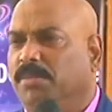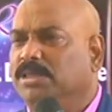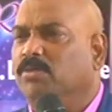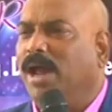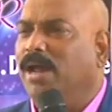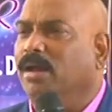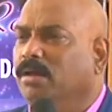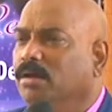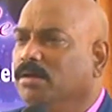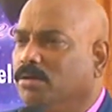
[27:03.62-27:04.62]
I said, why?
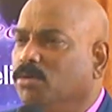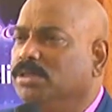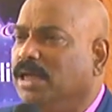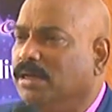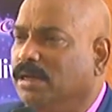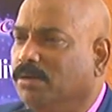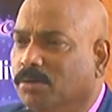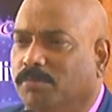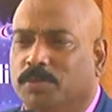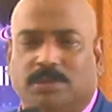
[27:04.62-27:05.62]
Good salary,
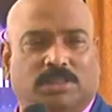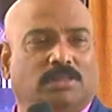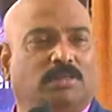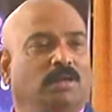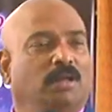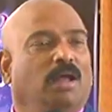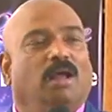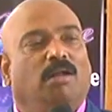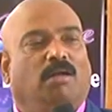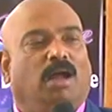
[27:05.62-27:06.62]
good position.
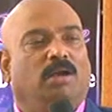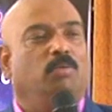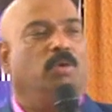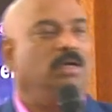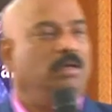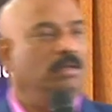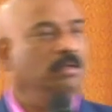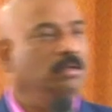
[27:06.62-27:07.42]
No, no, I don't want it.